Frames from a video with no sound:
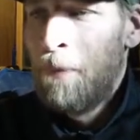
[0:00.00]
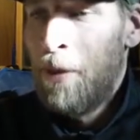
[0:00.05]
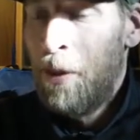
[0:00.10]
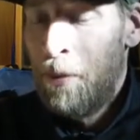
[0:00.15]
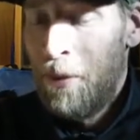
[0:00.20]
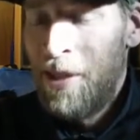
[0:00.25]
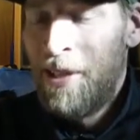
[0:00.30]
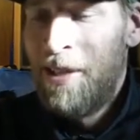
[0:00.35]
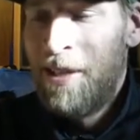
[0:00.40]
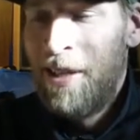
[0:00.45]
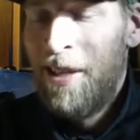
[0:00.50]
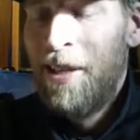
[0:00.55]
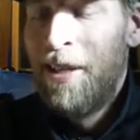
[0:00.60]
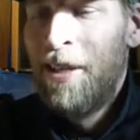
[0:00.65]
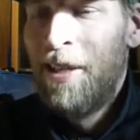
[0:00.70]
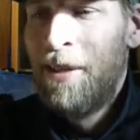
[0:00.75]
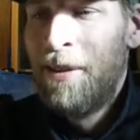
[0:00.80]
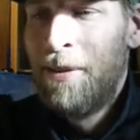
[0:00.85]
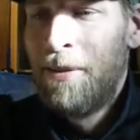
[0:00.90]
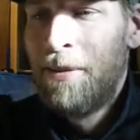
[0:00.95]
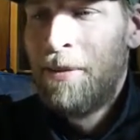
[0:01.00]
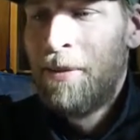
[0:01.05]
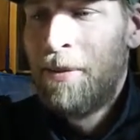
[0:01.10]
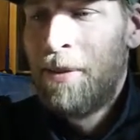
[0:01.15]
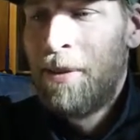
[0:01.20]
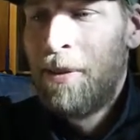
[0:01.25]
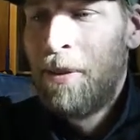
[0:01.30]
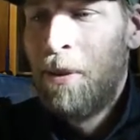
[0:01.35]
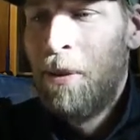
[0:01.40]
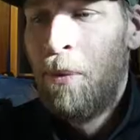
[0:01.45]
that we see in,
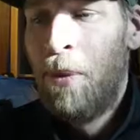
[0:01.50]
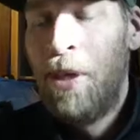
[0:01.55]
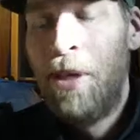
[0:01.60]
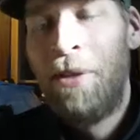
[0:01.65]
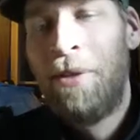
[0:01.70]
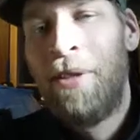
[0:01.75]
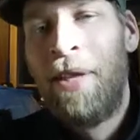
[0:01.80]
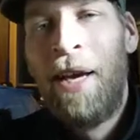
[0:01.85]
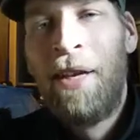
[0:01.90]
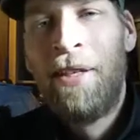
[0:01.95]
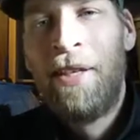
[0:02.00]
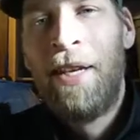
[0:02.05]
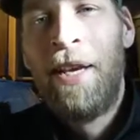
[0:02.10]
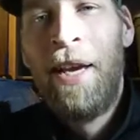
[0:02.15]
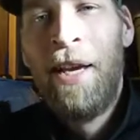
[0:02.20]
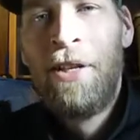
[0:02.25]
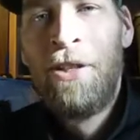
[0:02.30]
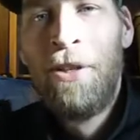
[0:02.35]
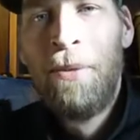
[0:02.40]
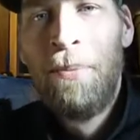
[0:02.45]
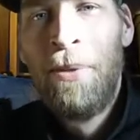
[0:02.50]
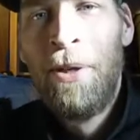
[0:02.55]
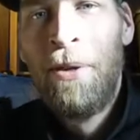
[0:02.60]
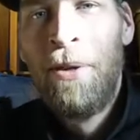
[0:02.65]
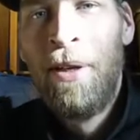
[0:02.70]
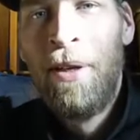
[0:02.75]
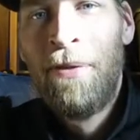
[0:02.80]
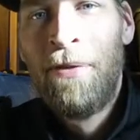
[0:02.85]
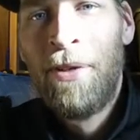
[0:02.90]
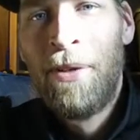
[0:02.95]
we use that to gauge the
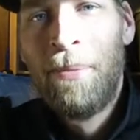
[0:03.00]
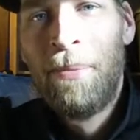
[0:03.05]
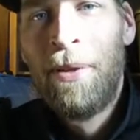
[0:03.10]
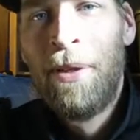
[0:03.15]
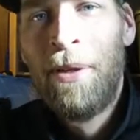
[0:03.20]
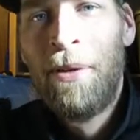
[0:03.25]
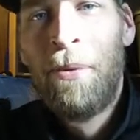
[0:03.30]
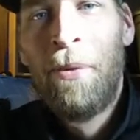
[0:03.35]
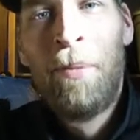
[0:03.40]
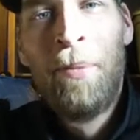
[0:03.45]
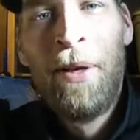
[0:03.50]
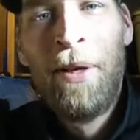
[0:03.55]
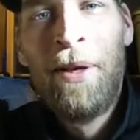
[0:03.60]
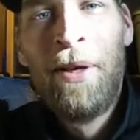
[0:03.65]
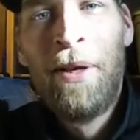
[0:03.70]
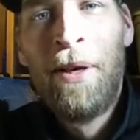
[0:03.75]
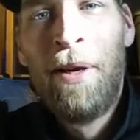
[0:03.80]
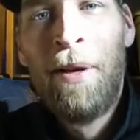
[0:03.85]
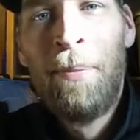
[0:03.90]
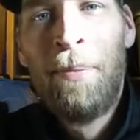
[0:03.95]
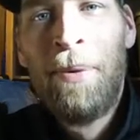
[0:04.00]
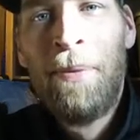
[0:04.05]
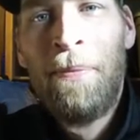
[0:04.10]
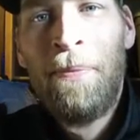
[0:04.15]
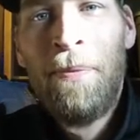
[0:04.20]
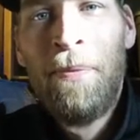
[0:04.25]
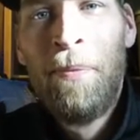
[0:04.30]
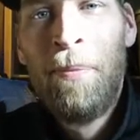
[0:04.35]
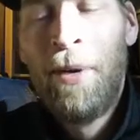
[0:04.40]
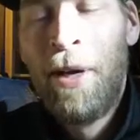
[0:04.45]
beauty of something that we're picking up.
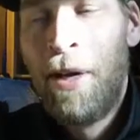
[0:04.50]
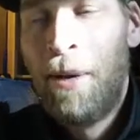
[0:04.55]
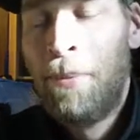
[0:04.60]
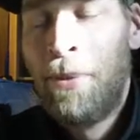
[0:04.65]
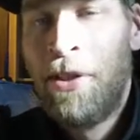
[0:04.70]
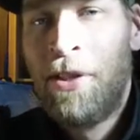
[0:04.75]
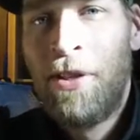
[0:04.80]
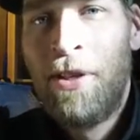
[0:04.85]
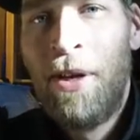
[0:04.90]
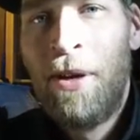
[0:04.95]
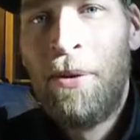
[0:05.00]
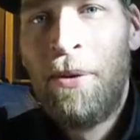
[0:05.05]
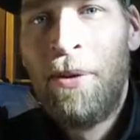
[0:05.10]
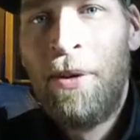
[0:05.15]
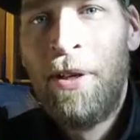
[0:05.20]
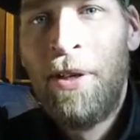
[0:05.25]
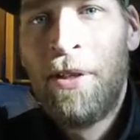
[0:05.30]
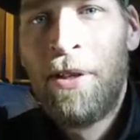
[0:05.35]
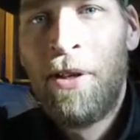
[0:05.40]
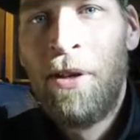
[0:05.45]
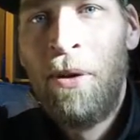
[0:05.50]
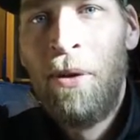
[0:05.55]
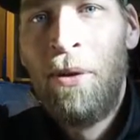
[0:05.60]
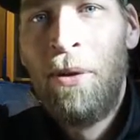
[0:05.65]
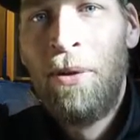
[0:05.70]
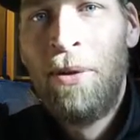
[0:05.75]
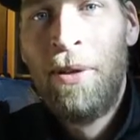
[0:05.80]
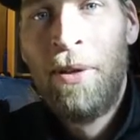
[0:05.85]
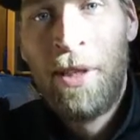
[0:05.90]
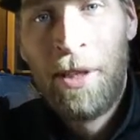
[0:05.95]
We pick up a stone and it's
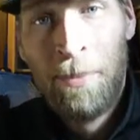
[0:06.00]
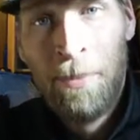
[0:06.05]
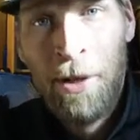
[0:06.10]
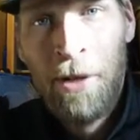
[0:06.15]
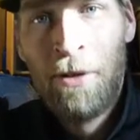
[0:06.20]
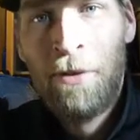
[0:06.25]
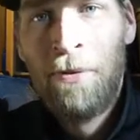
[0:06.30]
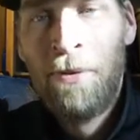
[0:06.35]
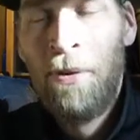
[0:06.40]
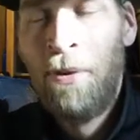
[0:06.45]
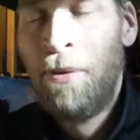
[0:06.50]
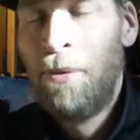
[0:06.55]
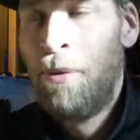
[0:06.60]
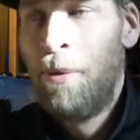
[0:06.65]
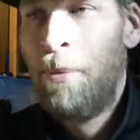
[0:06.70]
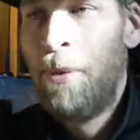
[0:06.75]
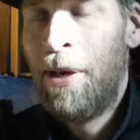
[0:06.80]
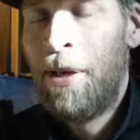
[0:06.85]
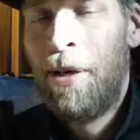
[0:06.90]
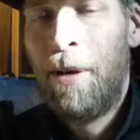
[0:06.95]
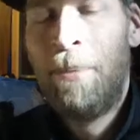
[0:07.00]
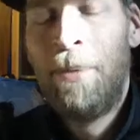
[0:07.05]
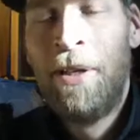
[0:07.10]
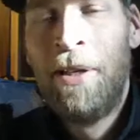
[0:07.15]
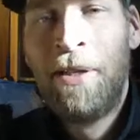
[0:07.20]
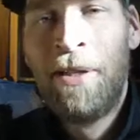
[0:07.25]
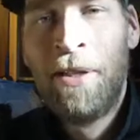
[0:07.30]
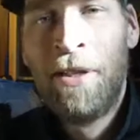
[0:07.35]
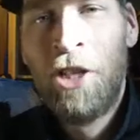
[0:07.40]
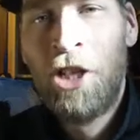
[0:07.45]
gold. It's beautiful. We pick it up
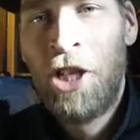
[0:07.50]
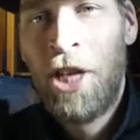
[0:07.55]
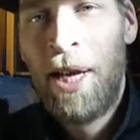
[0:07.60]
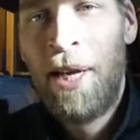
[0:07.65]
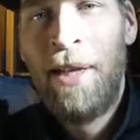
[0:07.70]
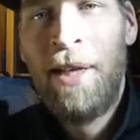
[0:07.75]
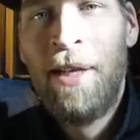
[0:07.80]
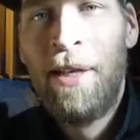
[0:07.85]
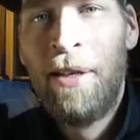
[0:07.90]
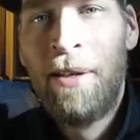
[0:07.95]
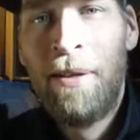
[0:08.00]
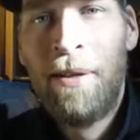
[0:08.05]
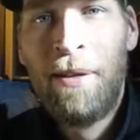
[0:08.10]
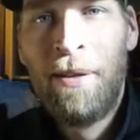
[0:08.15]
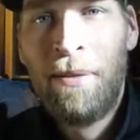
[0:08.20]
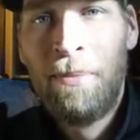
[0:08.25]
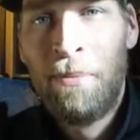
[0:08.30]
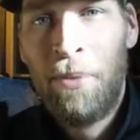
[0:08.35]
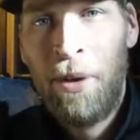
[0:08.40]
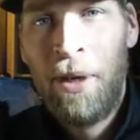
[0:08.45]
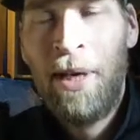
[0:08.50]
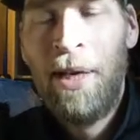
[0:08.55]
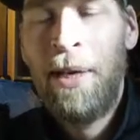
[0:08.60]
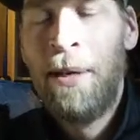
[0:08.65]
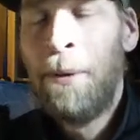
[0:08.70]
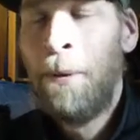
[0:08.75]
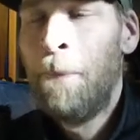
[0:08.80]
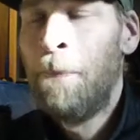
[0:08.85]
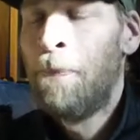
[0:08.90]
and it's shiny and pretty.